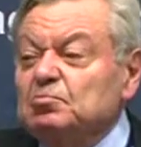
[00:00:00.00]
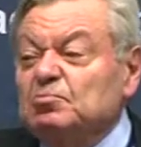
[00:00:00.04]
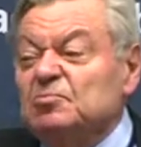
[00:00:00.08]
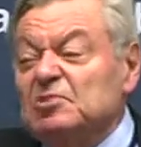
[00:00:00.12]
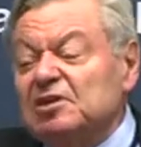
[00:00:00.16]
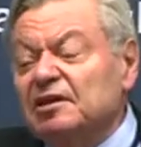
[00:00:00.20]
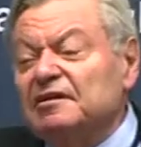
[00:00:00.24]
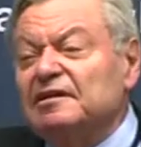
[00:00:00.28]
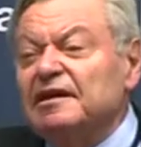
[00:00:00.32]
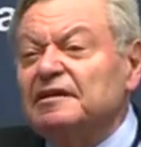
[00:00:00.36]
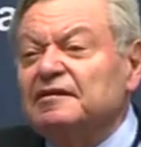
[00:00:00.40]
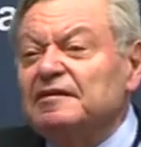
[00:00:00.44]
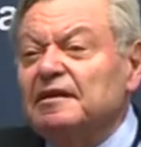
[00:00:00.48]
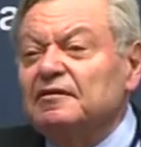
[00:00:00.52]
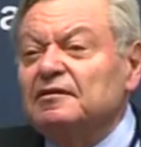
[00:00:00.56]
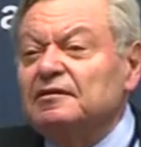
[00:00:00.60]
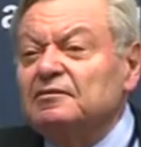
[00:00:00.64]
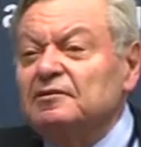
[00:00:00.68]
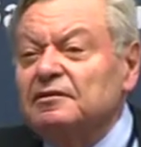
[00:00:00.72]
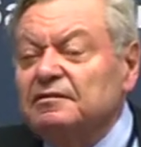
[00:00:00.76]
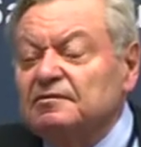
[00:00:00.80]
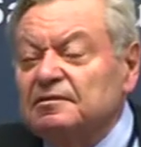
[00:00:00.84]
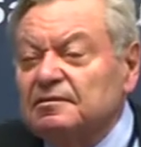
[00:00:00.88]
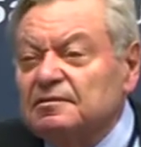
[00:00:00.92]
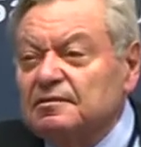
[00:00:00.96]
nearly
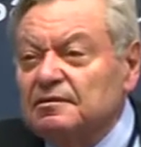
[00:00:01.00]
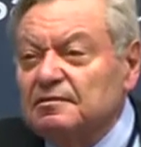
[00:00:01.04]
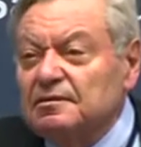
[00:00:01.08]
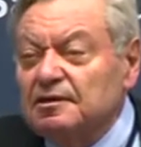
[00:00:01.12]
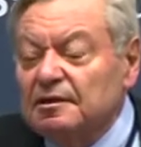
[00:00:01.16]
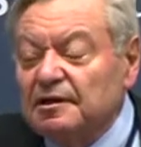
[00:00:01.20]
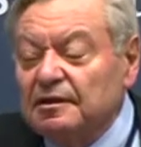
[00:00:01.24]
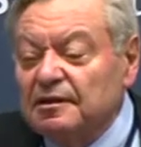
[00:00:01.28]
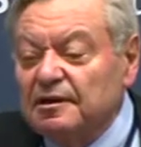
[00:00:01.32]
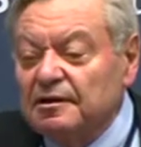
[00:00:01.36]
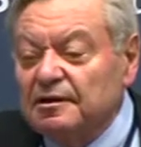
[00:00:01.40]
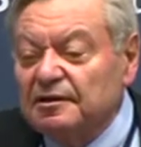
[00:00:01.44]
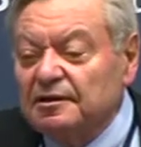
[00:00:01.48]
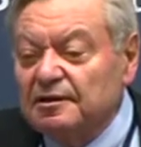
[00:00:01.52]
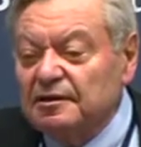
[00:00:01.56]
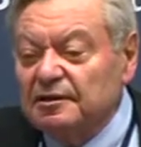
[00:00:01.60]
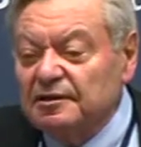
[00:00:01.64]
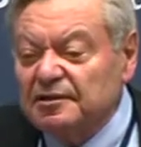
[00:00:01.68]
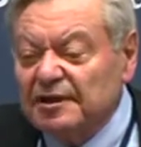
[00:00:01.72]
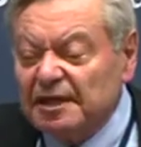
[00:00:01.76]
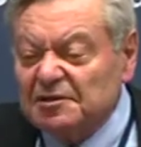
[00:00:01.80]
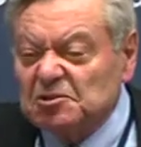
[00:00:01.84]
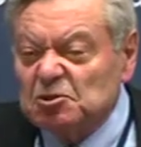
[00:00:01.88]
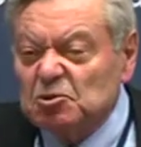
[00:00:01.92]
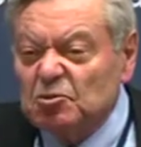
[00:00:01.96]

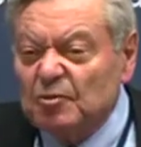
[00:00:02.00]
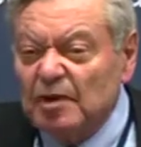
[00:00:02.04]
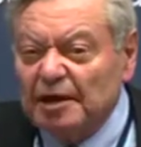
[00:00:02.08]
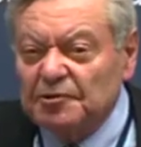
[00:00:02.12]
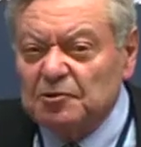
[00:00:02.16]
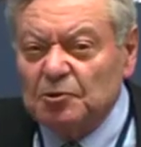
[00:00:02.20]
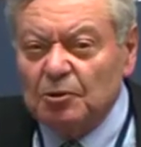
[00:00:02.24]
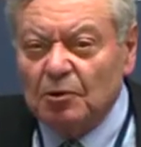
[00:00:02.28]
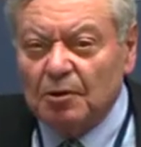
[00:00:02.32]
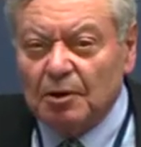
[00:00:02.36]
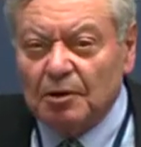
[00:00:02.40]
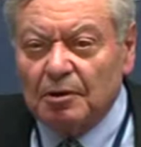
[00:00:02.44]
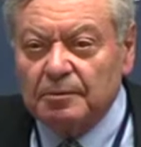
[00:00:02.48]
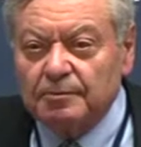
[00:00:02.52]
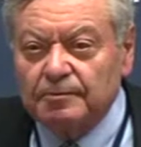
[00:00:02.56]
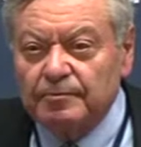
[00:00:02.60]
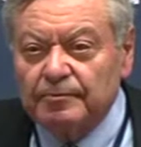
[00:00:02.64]
next to my door.